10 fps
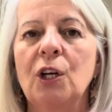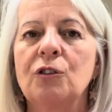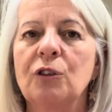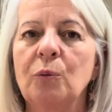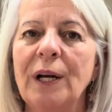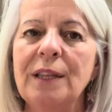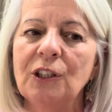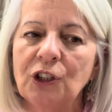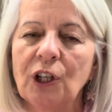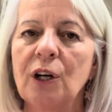So when the
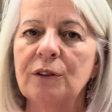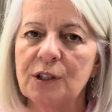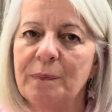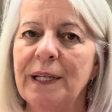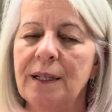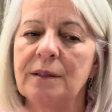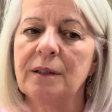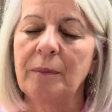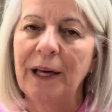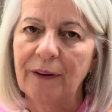child speaks
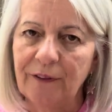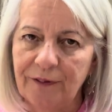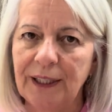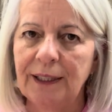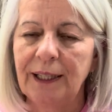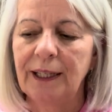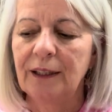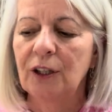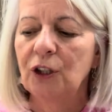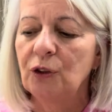about the feeling,
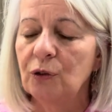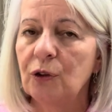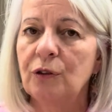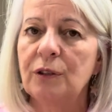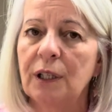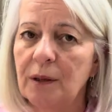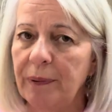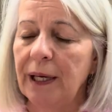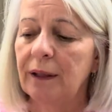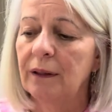you could take a
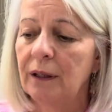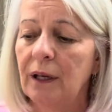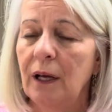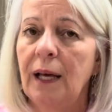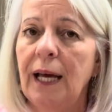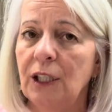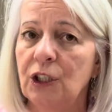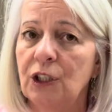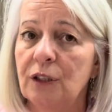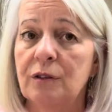pen,
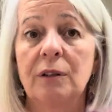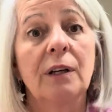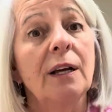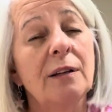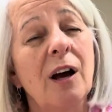anxious, and